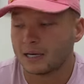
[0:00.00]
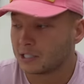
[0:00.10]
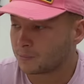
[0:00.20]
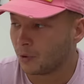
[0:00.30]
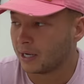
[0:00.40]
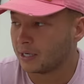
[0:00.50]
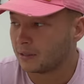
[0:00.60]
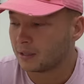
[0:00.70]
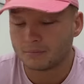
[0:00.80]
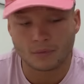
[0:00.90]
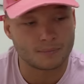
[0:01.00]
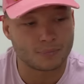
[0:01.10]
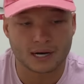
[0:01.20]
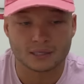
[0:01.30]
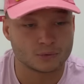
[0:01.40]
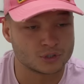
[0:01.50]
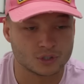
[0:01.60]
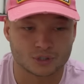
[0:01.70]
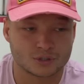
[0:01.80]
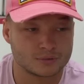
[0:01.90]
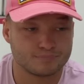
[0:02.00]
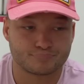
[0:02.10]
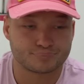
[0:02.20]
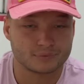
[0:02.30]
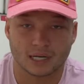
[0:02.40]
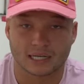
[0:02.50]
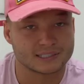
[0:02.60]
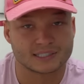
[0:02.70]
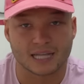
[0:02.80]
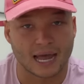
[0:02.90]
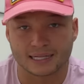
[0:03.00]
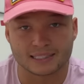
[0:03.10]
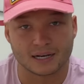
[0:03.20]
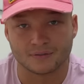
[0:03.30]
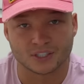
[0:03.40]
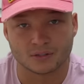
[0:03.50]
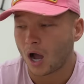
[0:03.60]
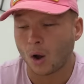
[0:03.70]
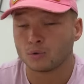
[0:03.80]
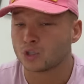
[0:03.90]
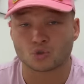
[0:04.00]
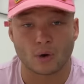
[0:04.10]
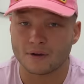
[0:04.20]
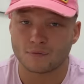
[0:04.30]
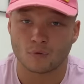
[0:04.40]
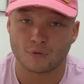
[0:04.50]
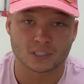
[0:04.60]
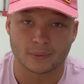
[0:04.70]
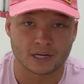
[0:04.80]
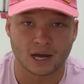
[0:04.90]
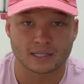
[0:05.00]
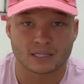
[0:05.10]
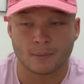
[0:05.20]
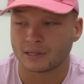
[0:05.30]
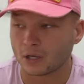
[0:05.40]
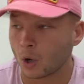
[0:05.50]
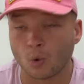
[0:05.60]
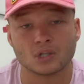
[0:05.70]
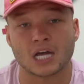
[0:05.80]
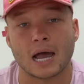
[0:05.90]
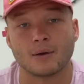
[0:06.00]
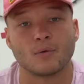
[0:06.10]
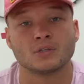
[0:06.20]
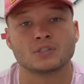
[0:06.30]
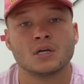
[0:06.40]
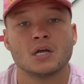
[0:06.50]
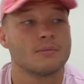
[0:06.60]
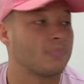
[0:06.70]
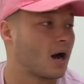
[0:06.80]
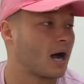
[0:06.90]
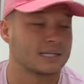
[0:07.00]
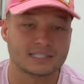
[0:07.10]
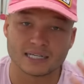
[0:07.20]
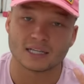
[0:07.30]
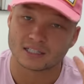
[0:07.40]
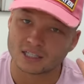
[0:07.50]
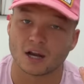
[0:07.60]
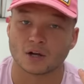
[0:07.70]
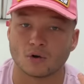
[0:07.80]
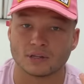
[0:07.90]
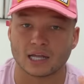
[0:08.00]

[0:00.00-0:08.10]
this point, my brain was just a static television. I was just grateful for it to be nighttime. I didn't know what time it was, but I see the sun had gone